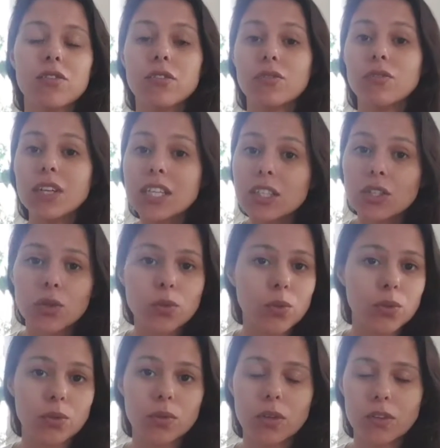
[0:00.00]

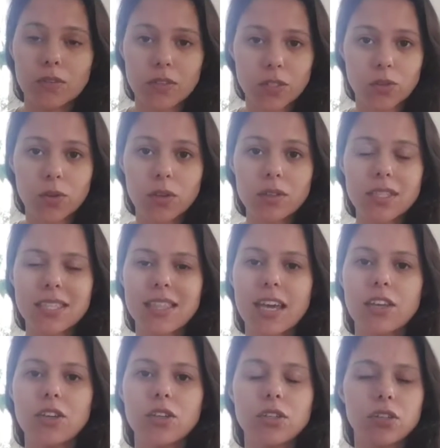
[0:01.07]
ritual of sorts
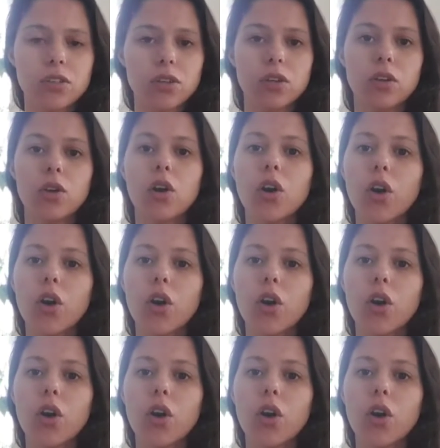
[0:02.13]
that you do